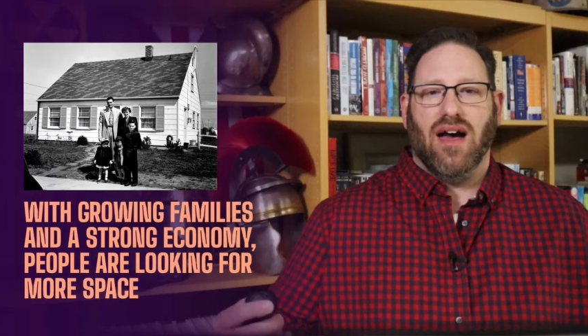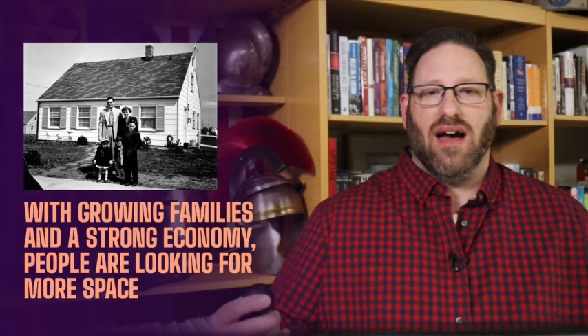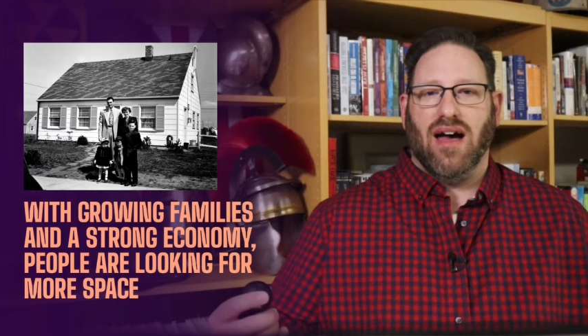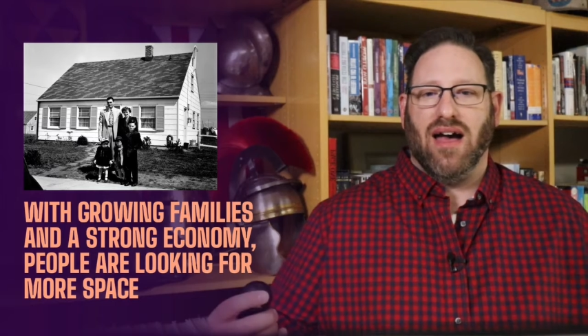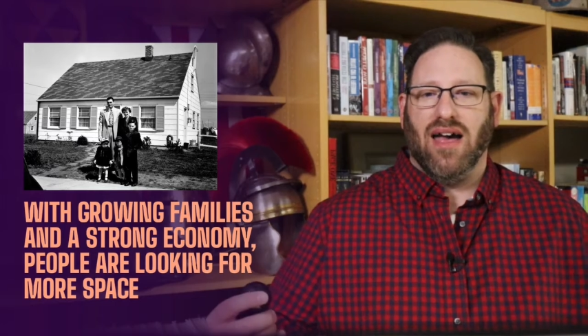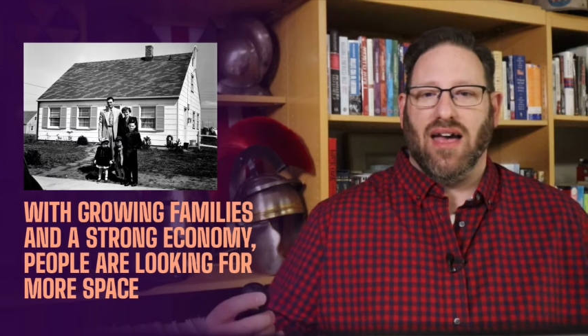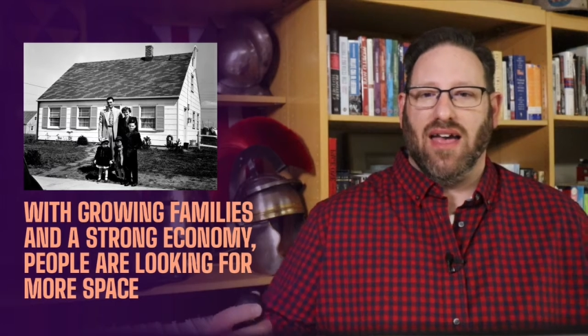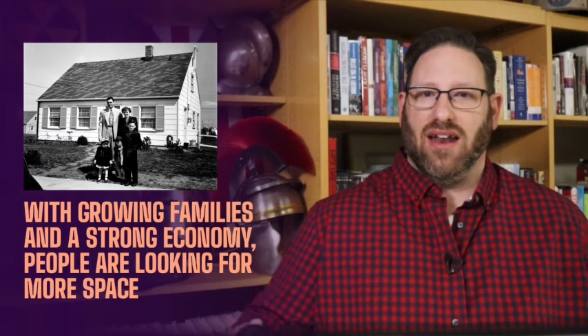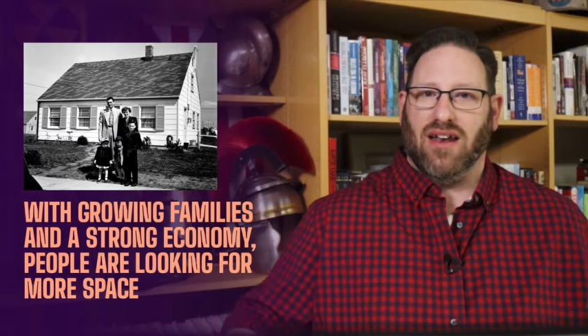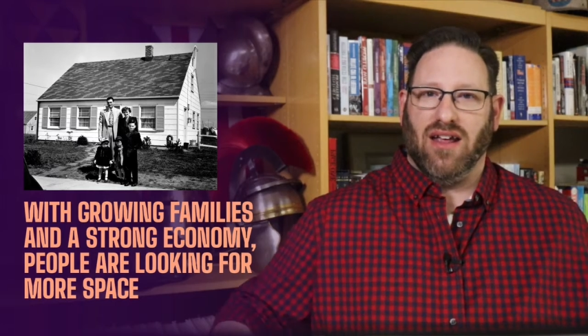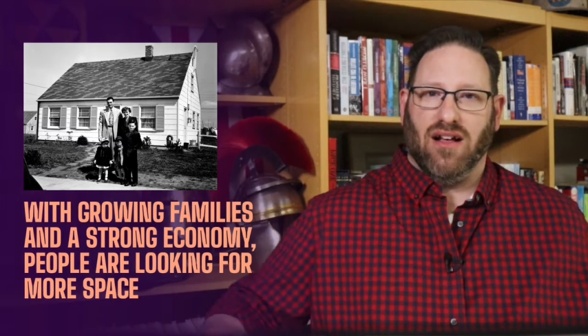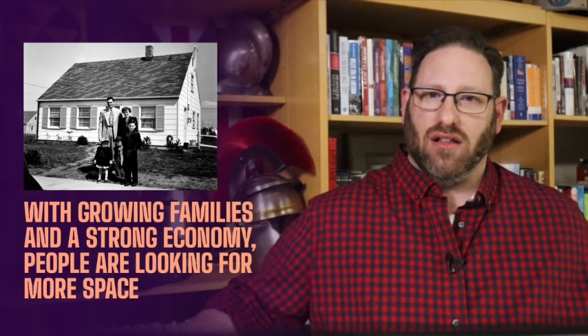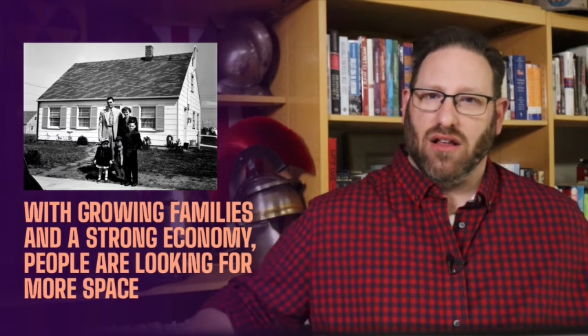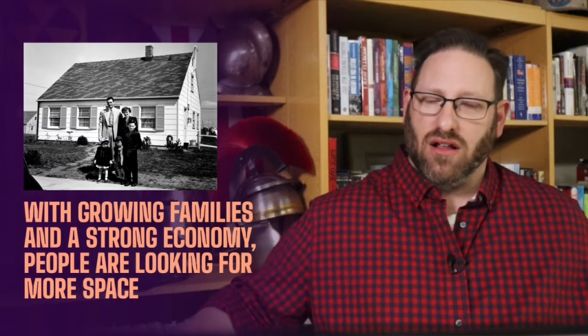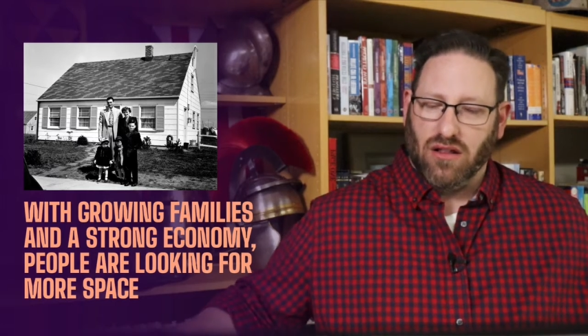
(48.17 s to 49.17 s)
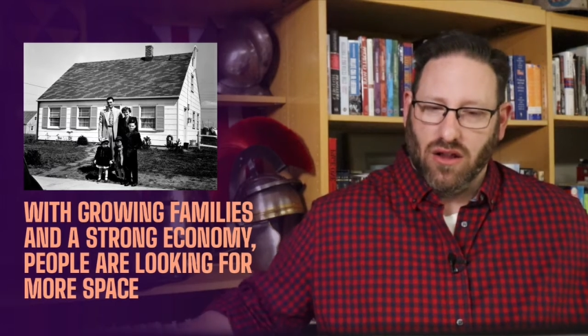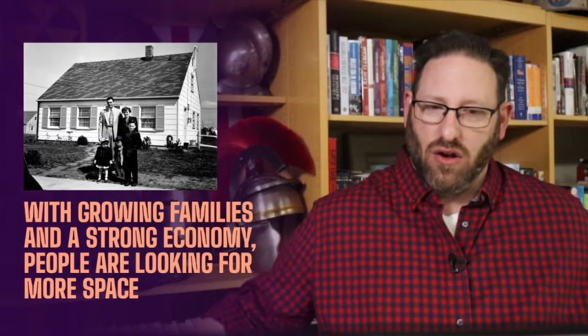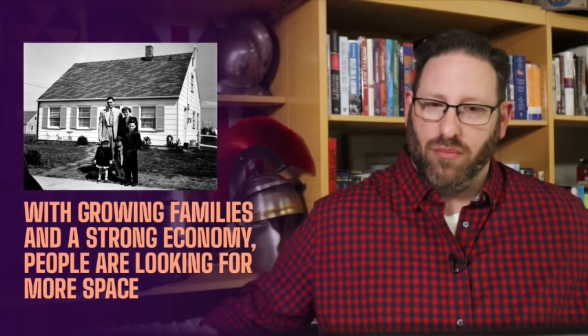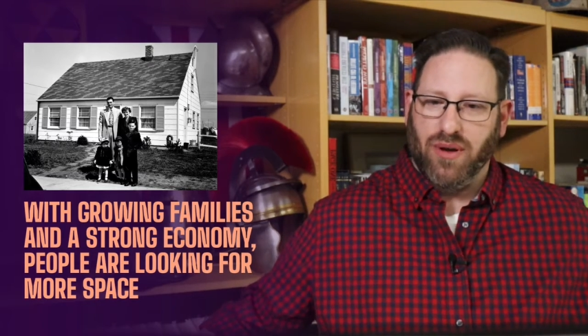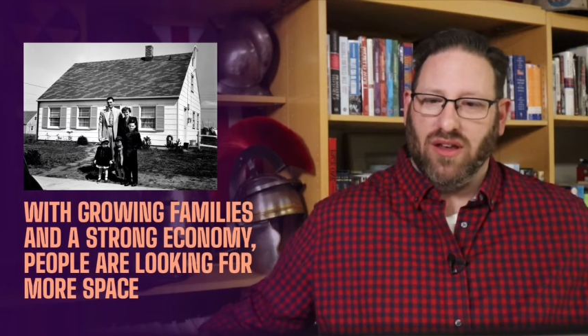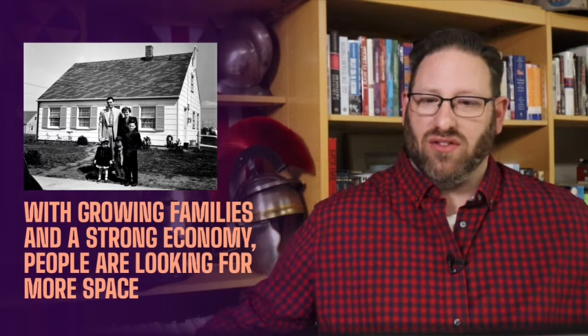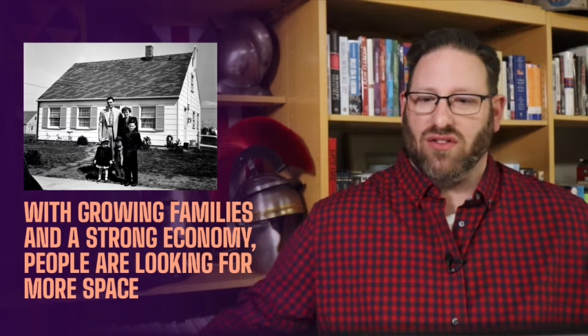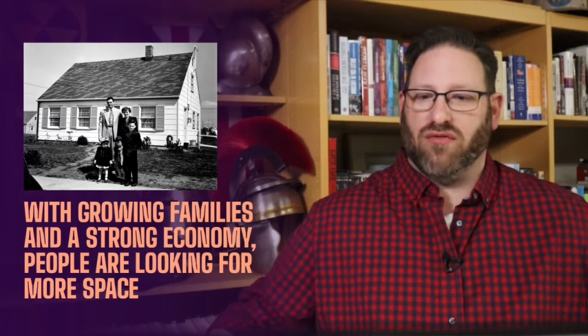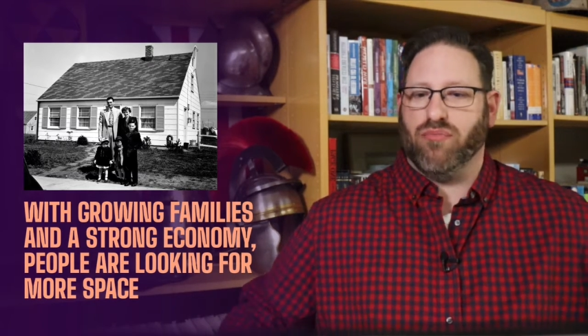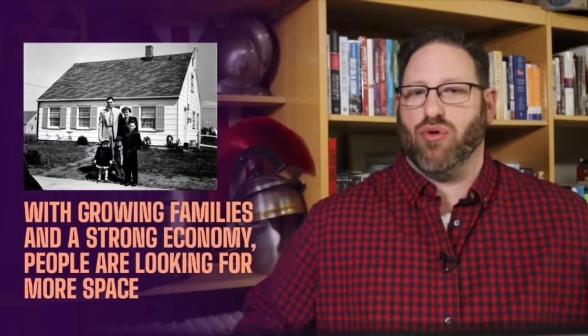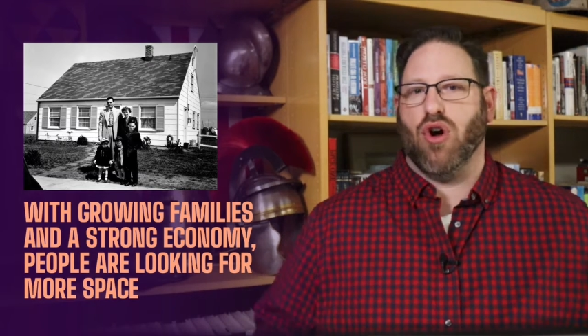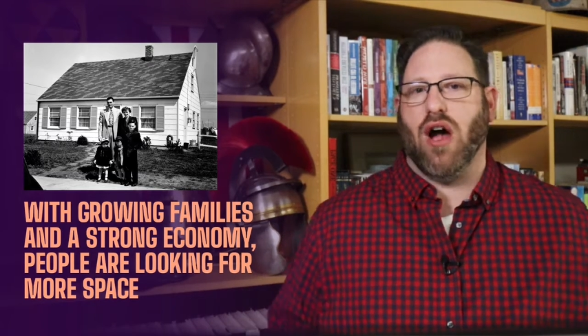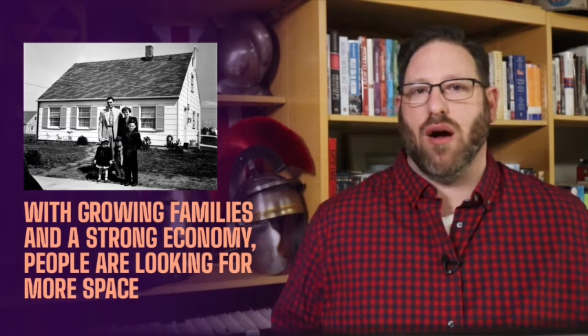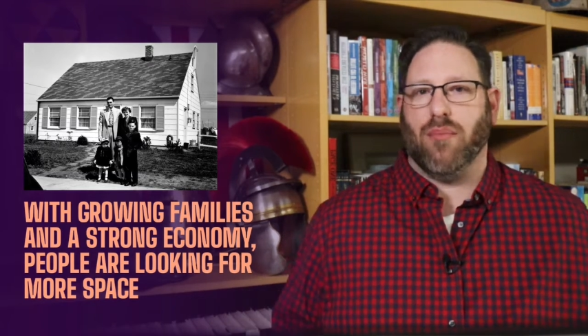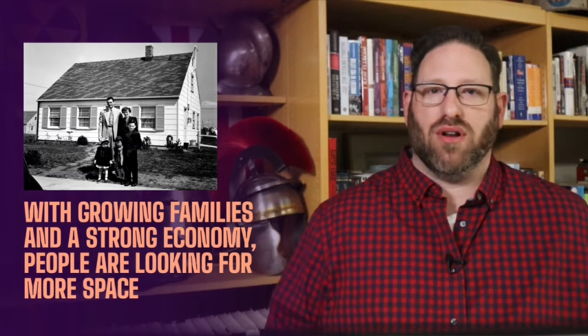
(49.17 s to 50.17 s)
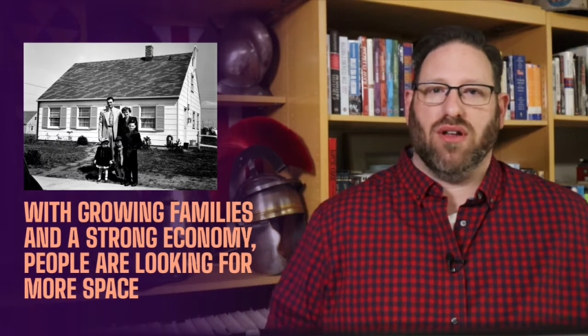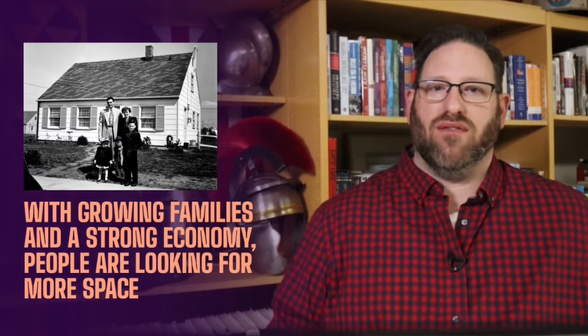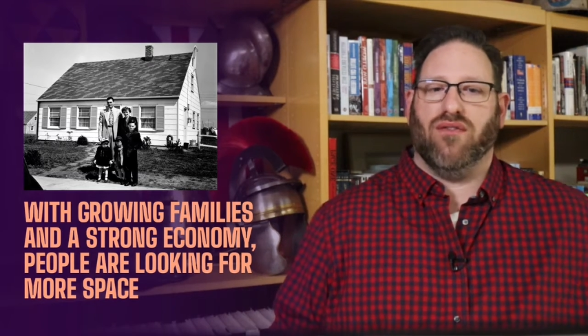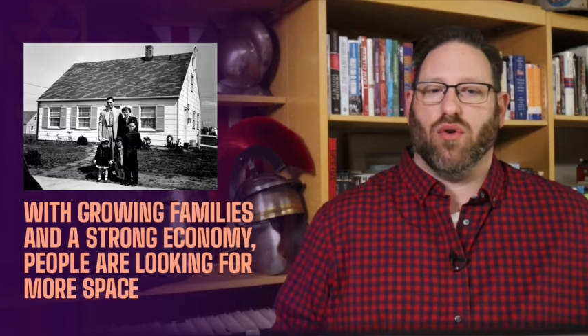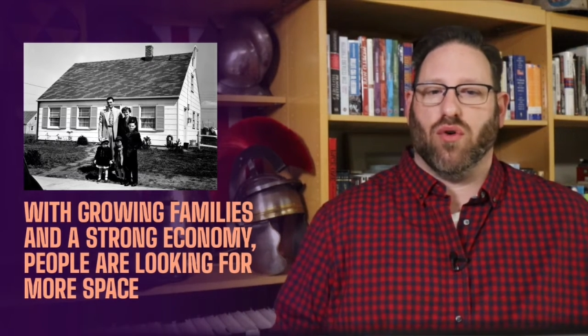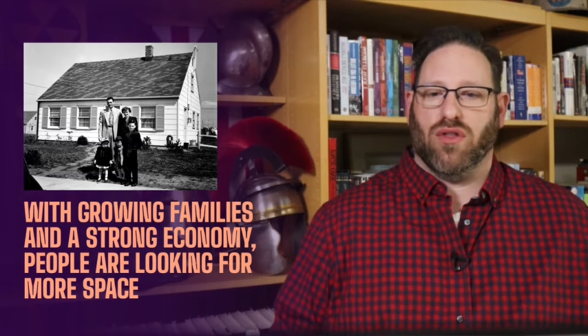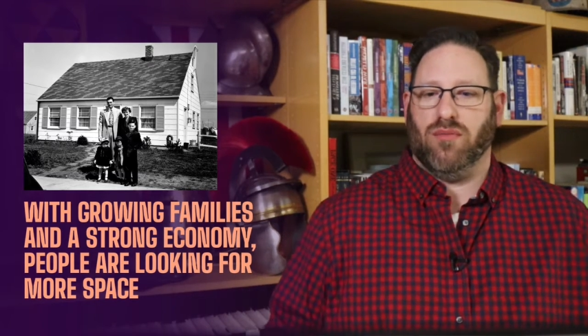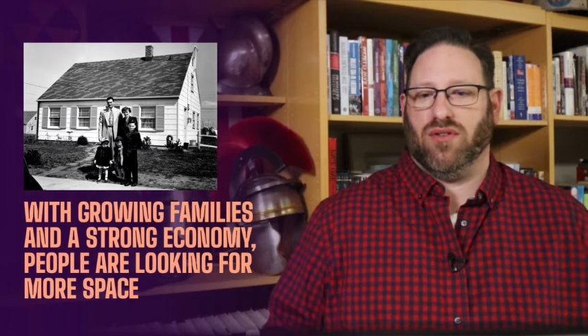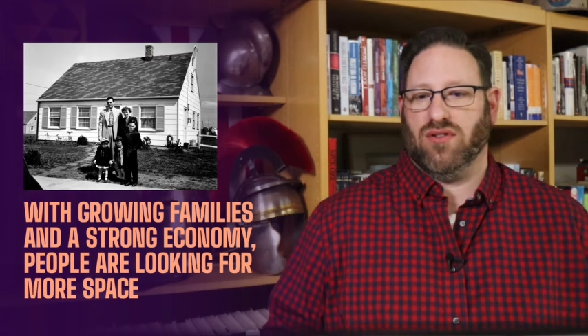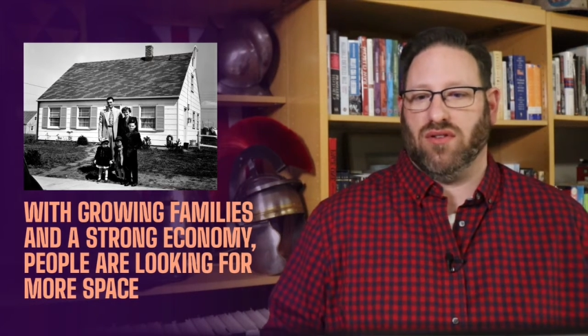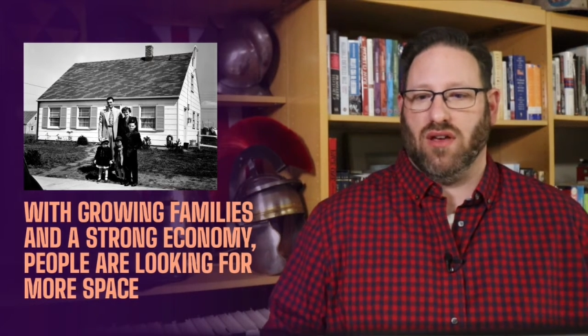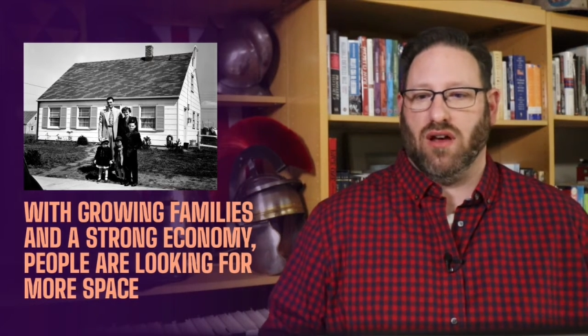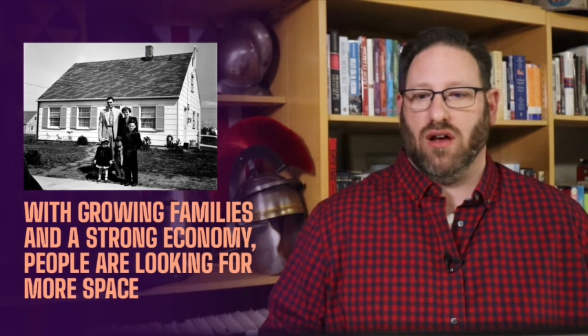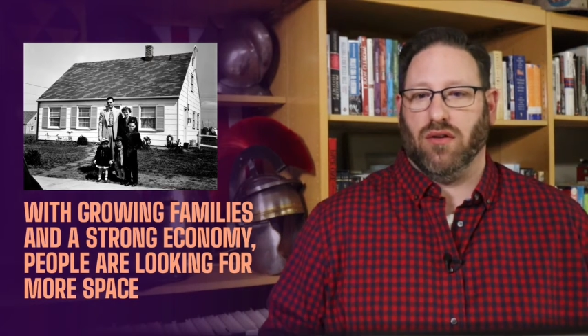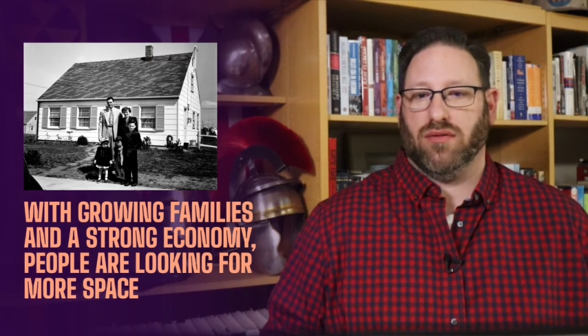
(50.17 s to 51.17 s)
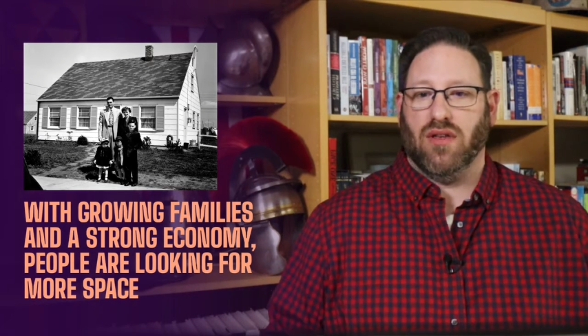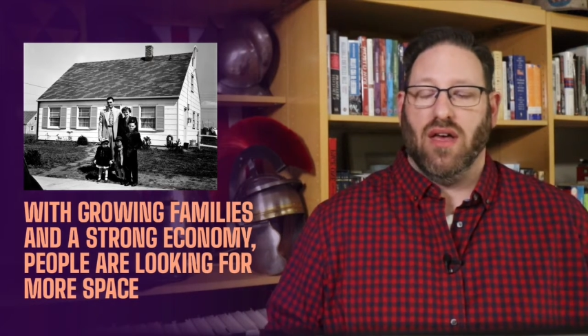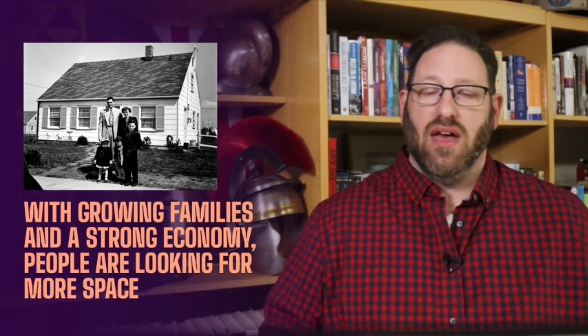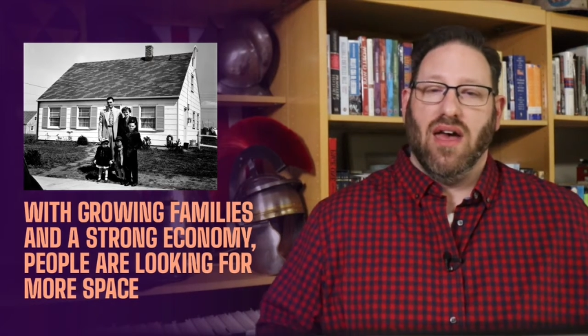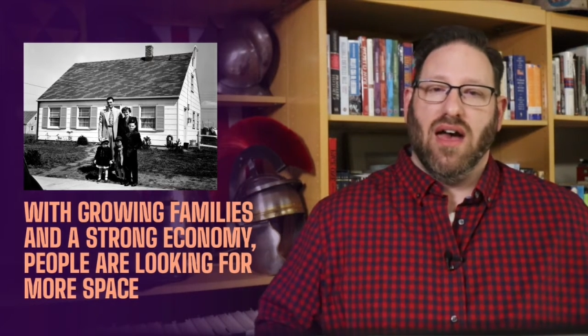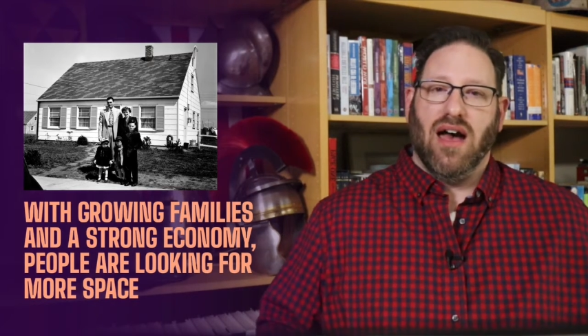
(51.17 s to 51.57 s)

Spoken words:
and a little piece of property for themselves.